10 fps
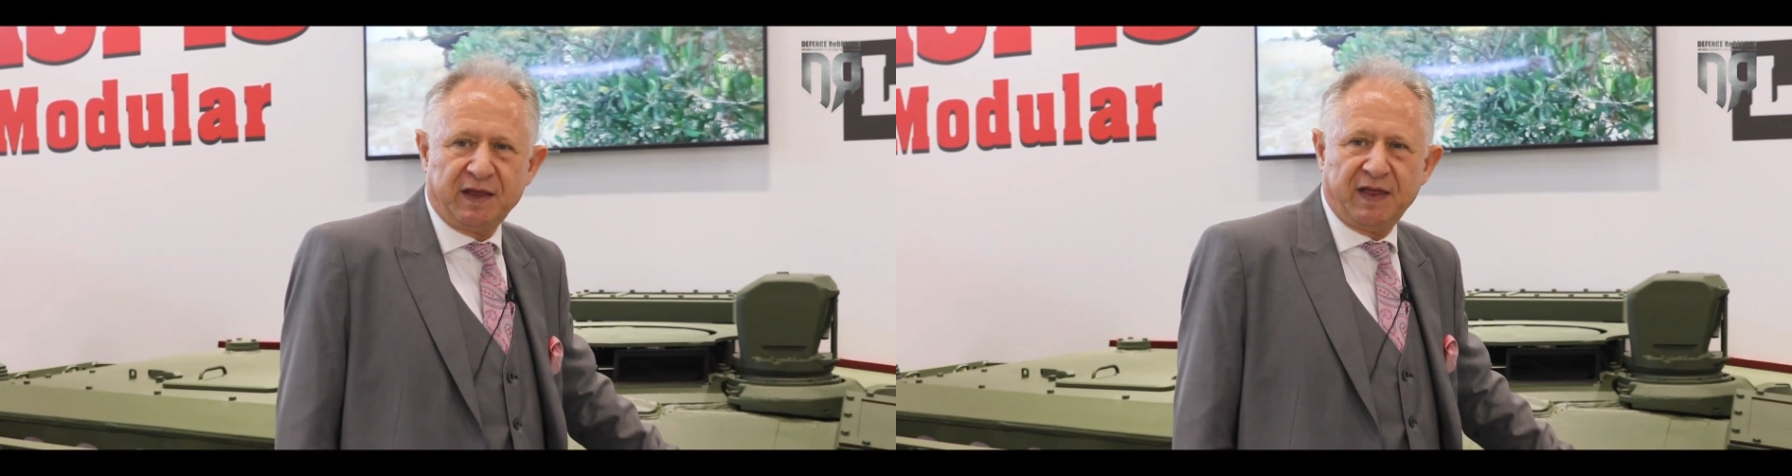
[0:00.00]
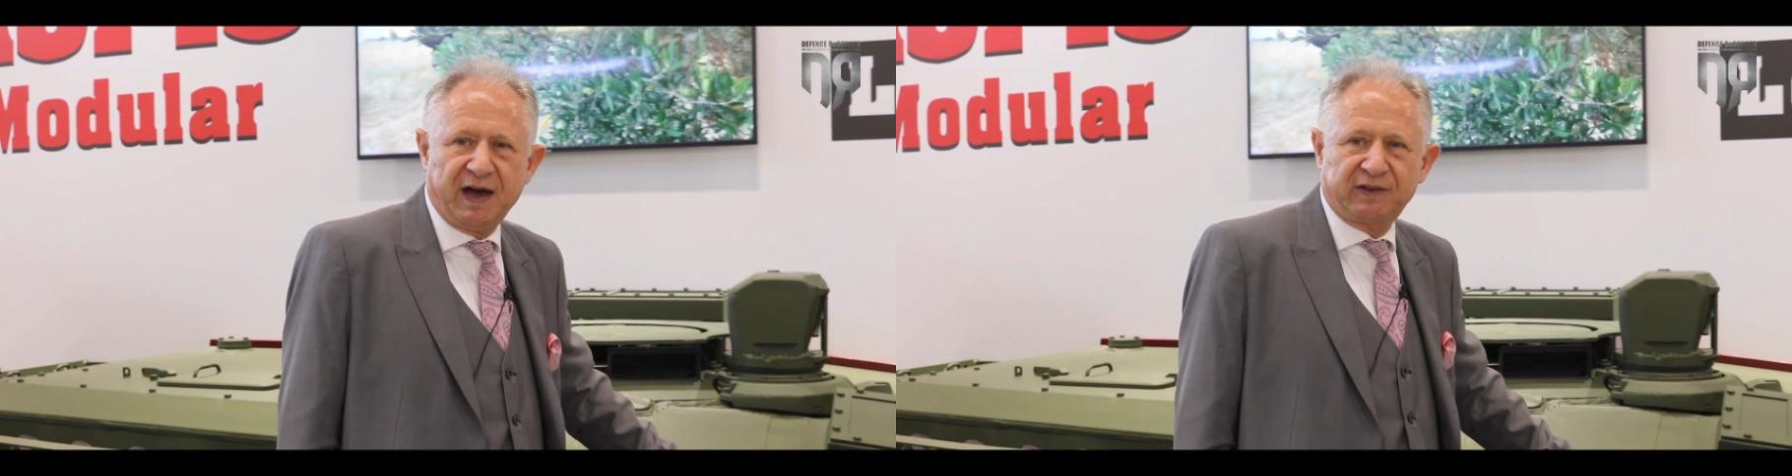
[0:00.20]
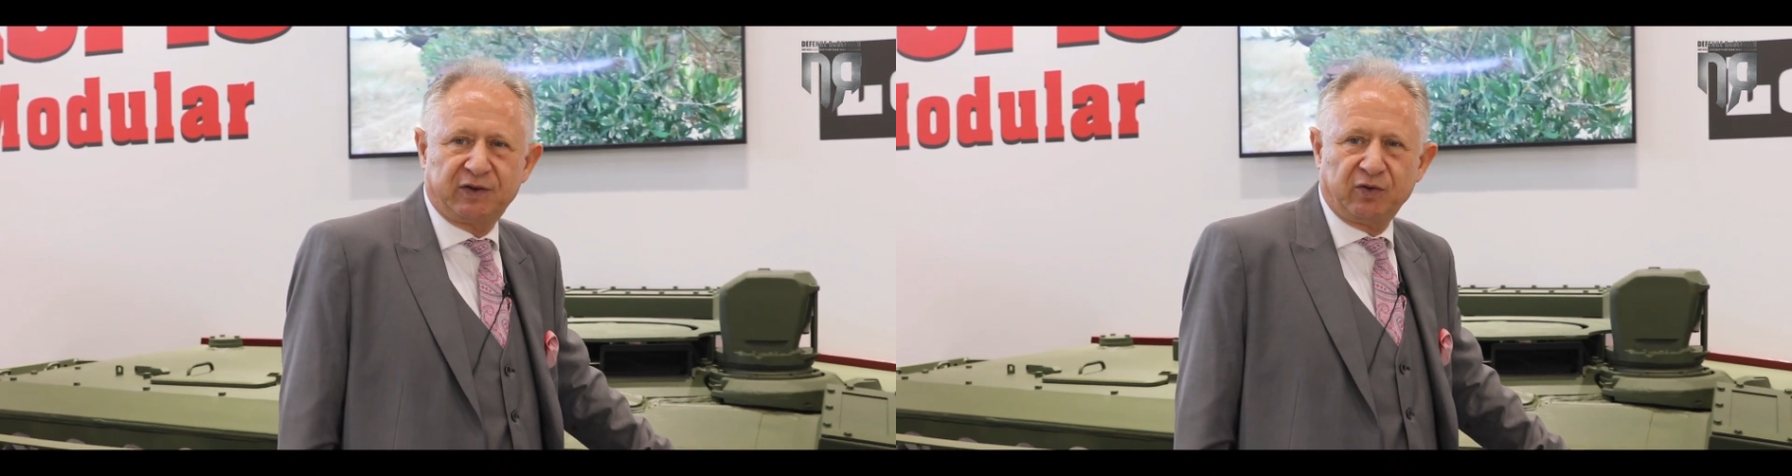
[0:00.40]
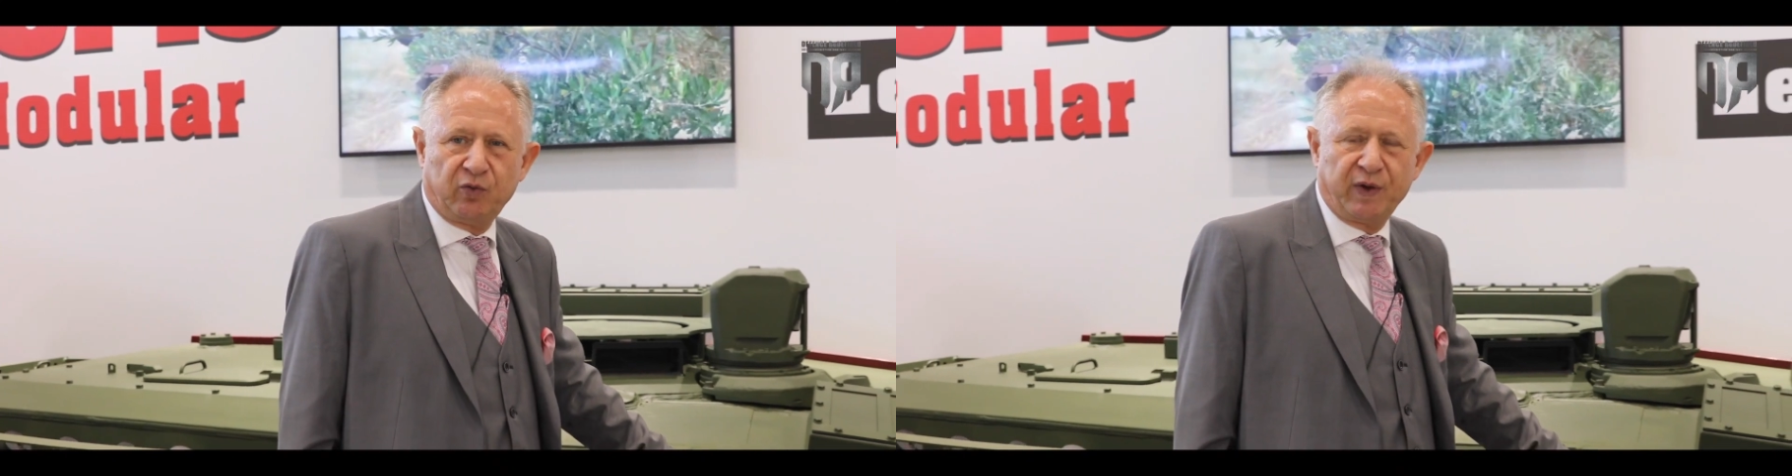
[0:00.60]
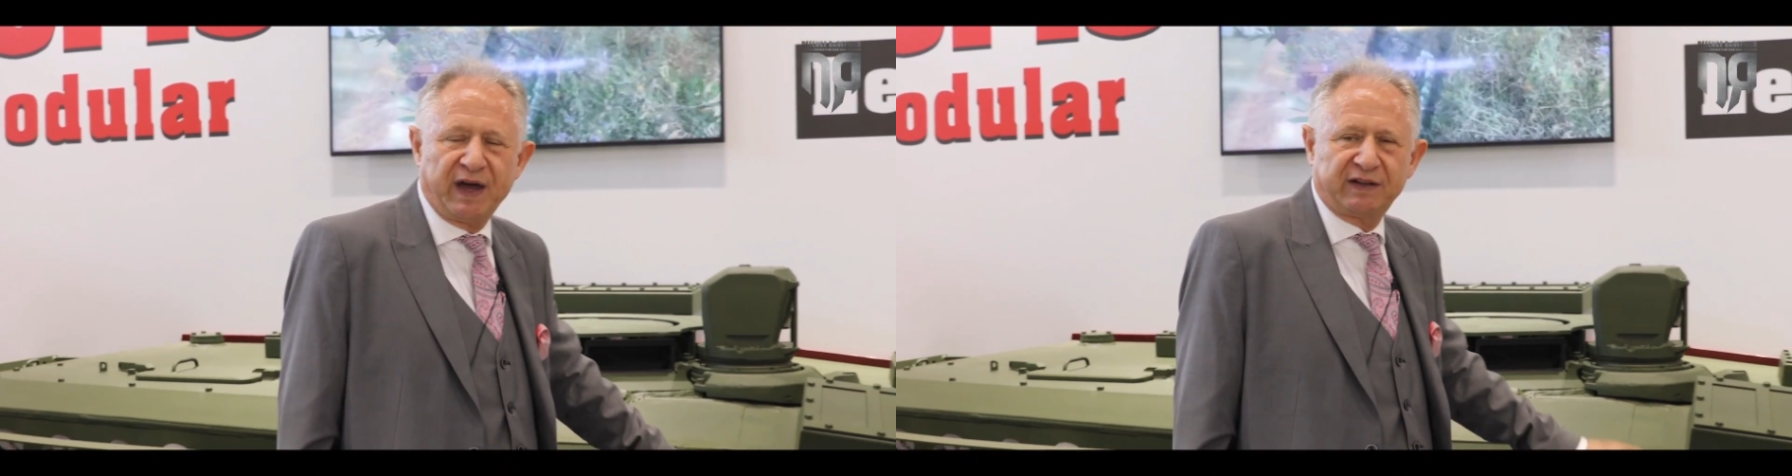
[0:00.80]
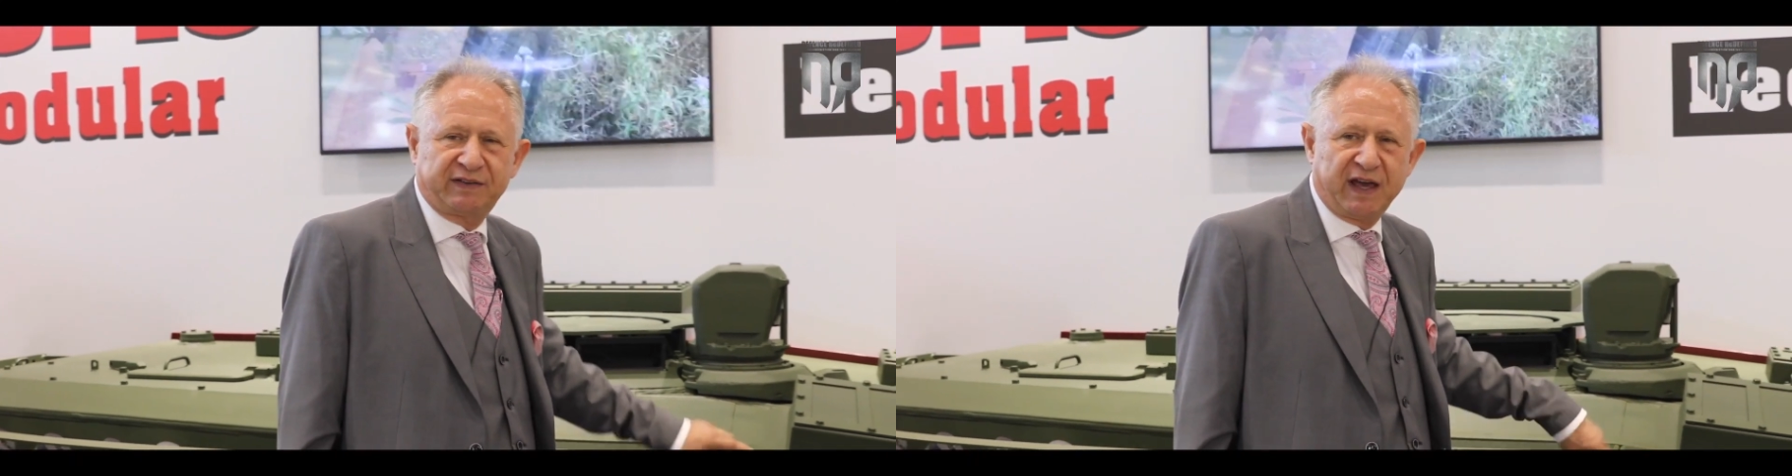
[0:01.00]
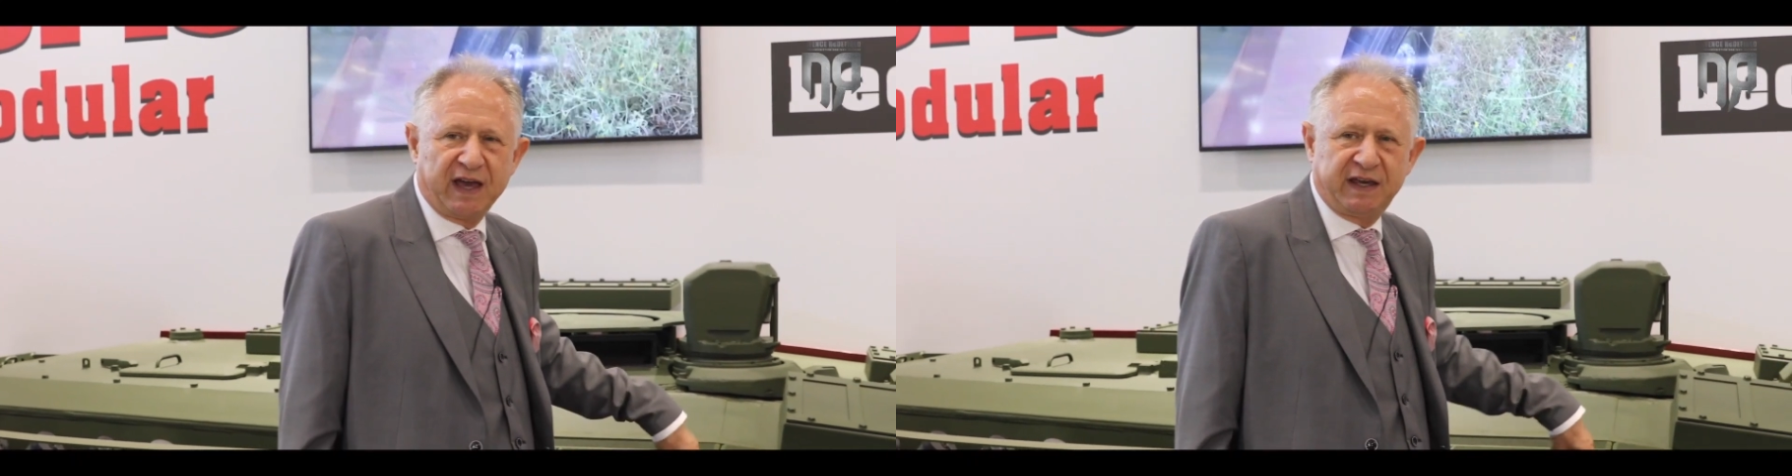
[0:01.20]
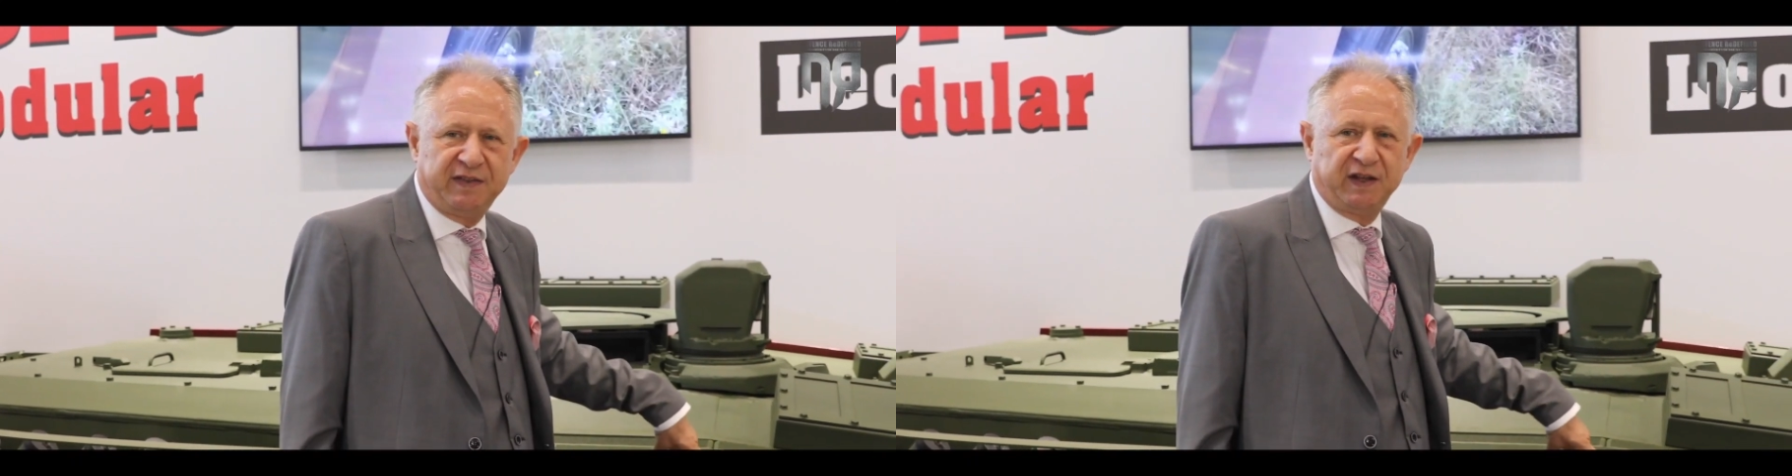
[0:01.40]
that we are
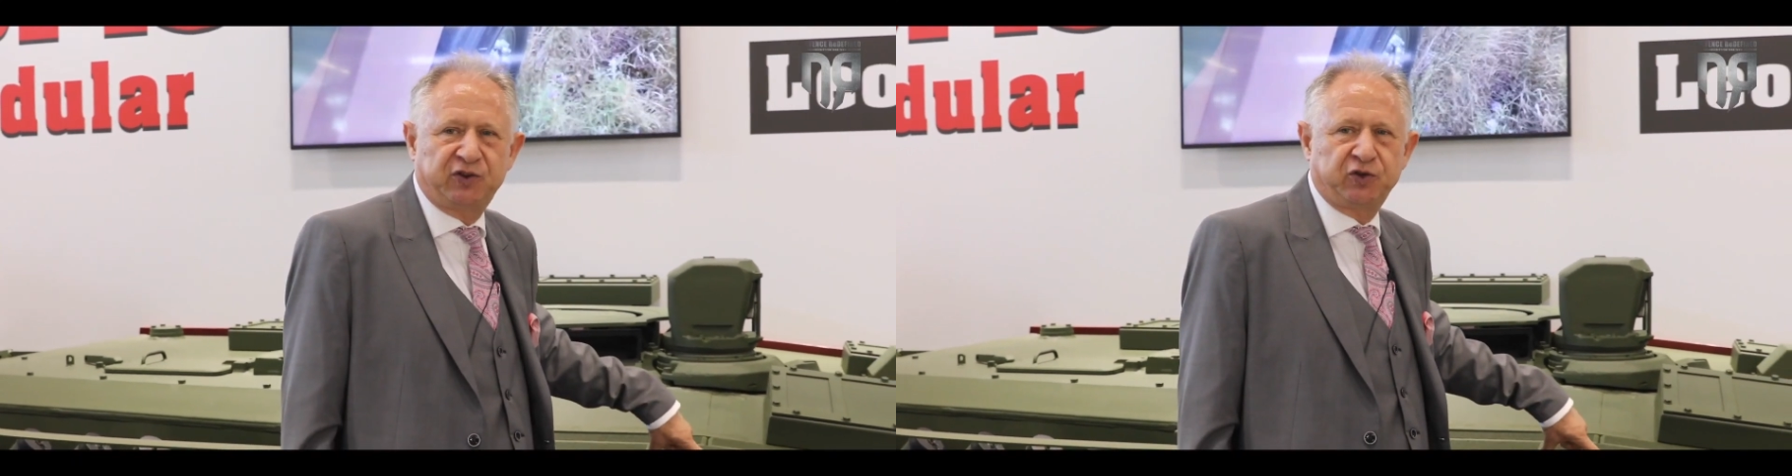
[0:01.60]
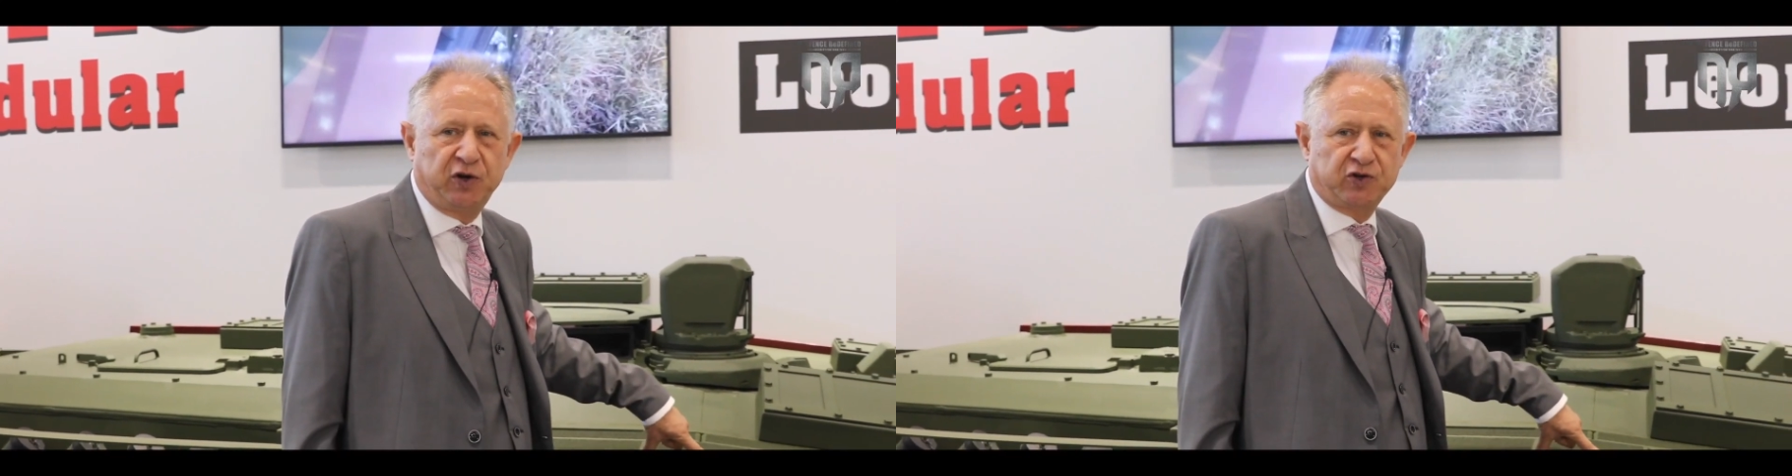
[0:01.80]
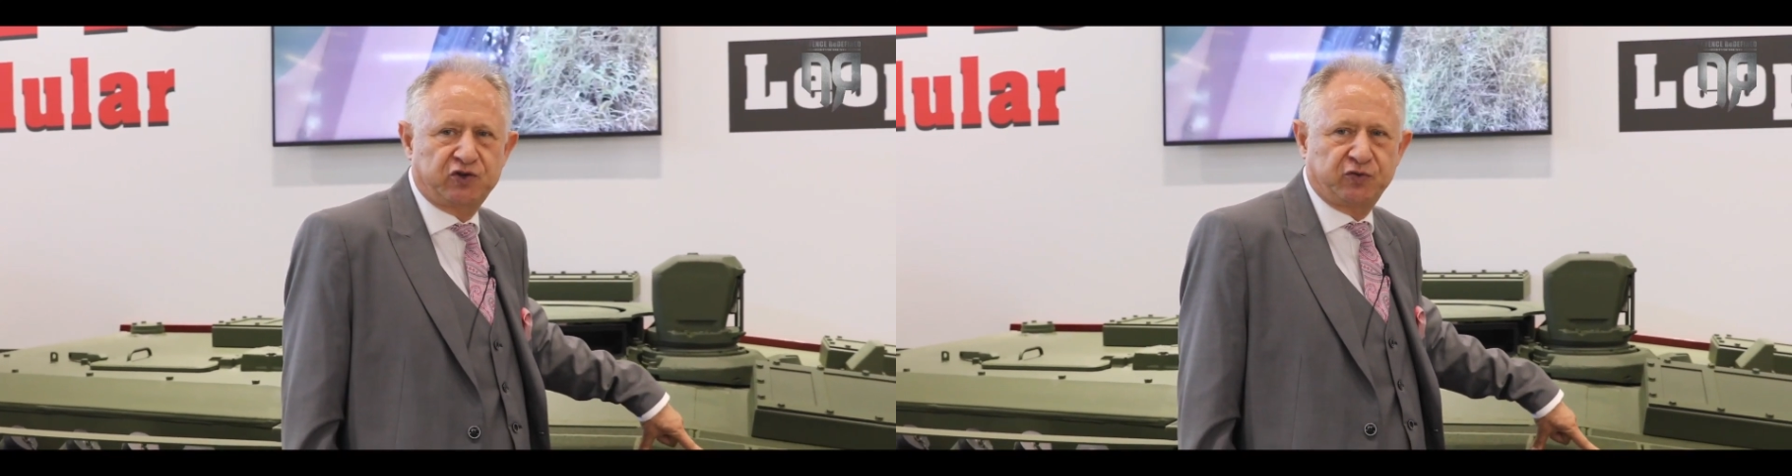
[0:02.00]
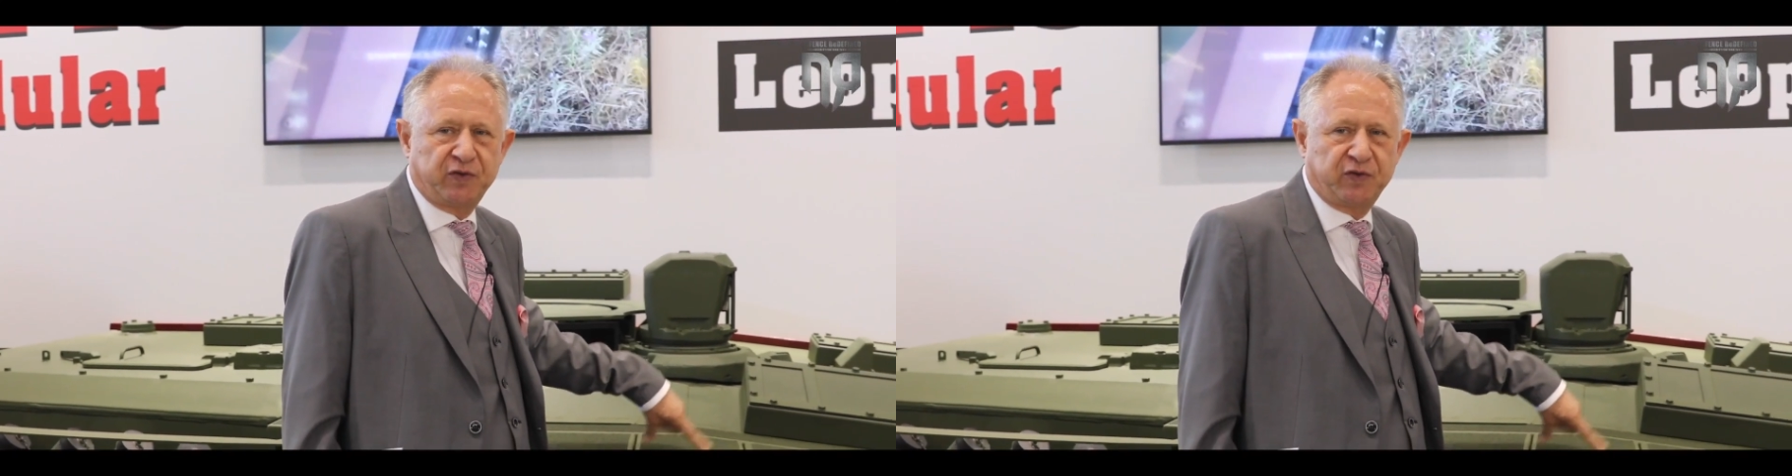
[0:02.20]
taking the torch